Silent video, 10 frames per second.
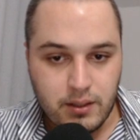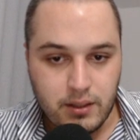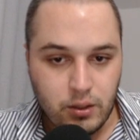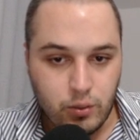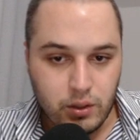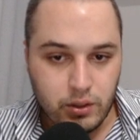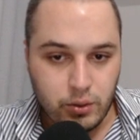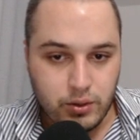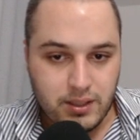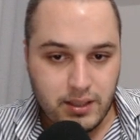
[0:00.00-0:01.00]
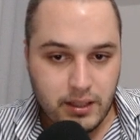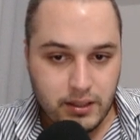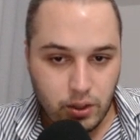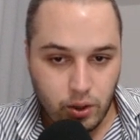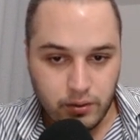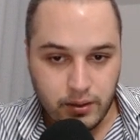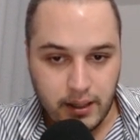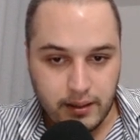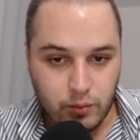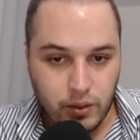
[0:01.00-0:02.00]
you will notice later on
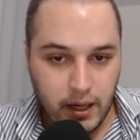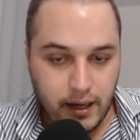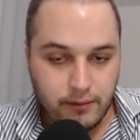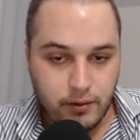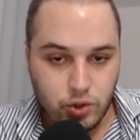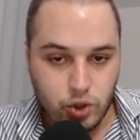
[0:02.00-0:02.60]
that we have